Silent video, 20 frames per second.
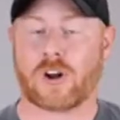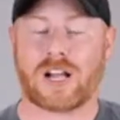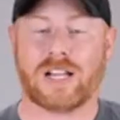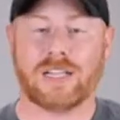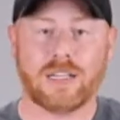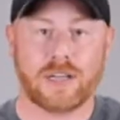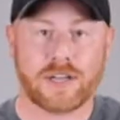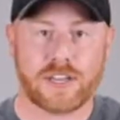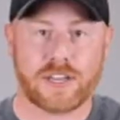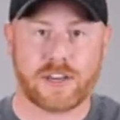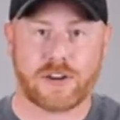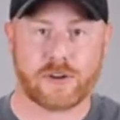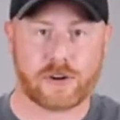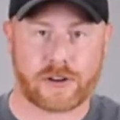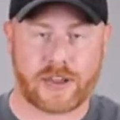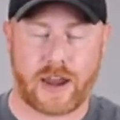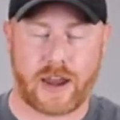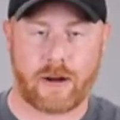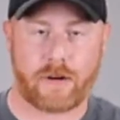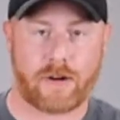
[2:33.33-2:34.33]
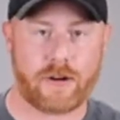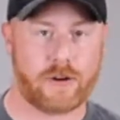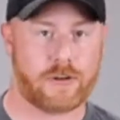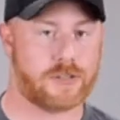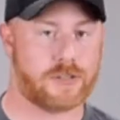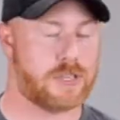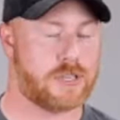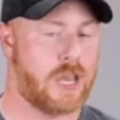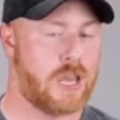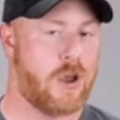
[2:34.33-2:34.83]
clunkier
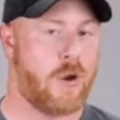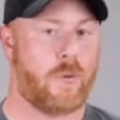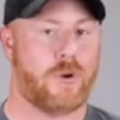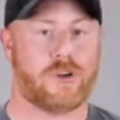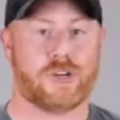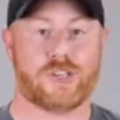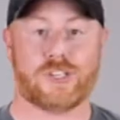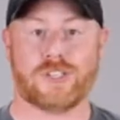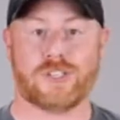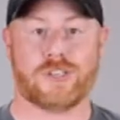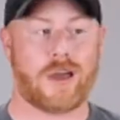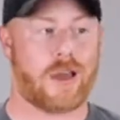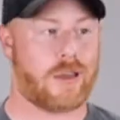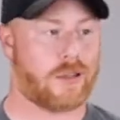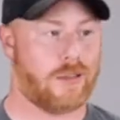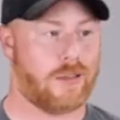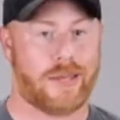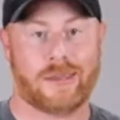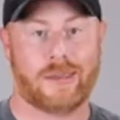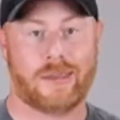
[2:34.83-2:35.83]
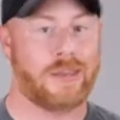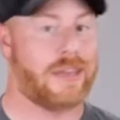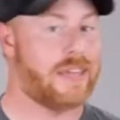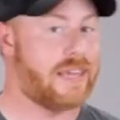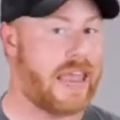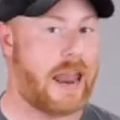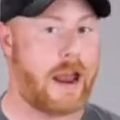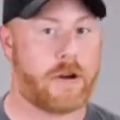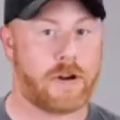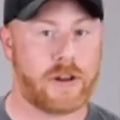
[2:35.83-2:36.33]
carriers where you're stuck like
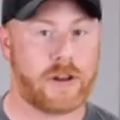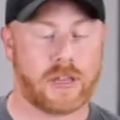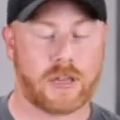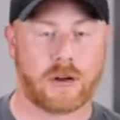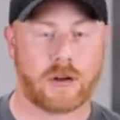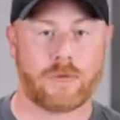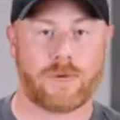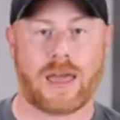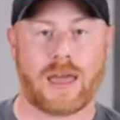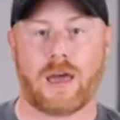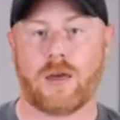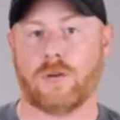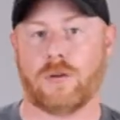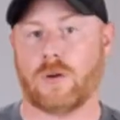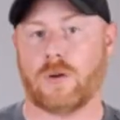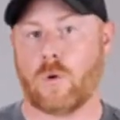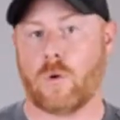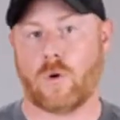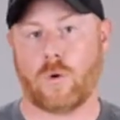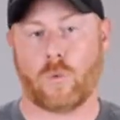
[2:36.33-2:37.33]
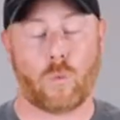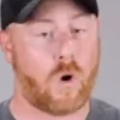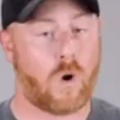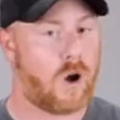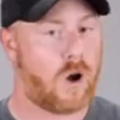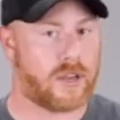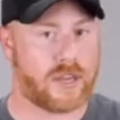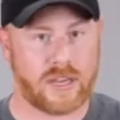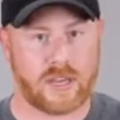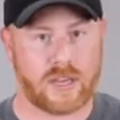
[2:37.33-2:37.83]
carrying it around or
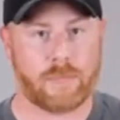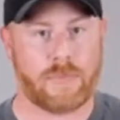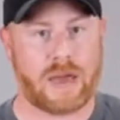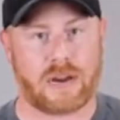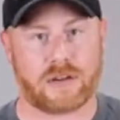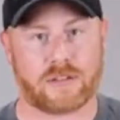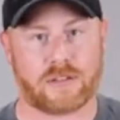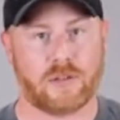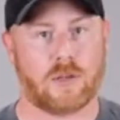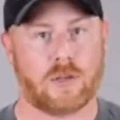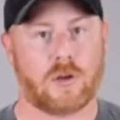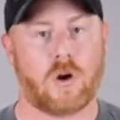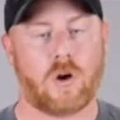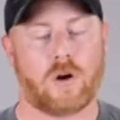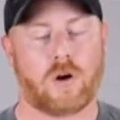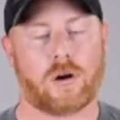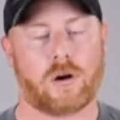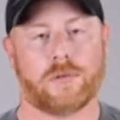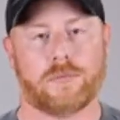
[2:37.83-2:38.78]
walking it back to the car.